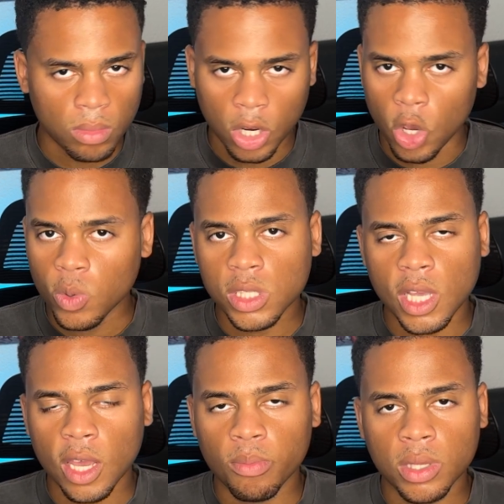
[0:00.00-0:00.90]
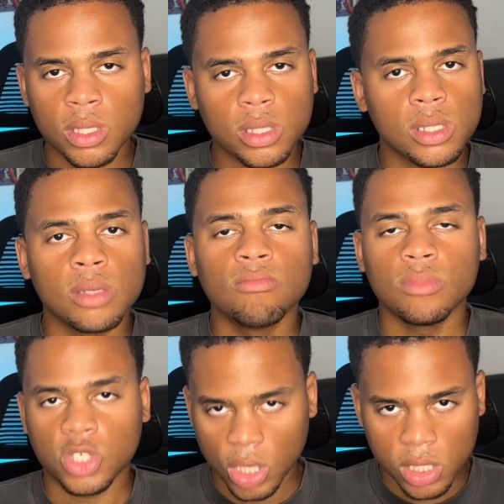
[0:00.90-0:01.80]
no assignments,
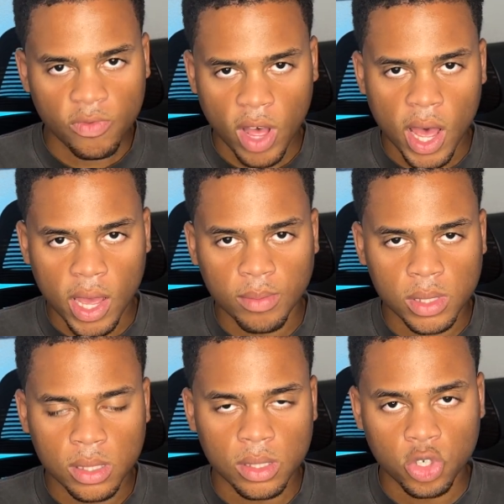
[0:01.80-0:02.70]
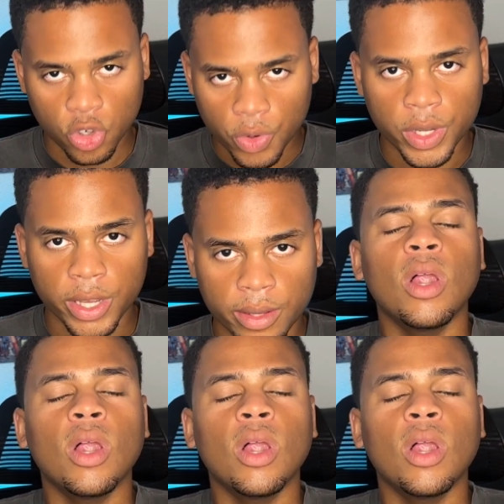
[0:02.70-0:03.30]
just vibes, truly.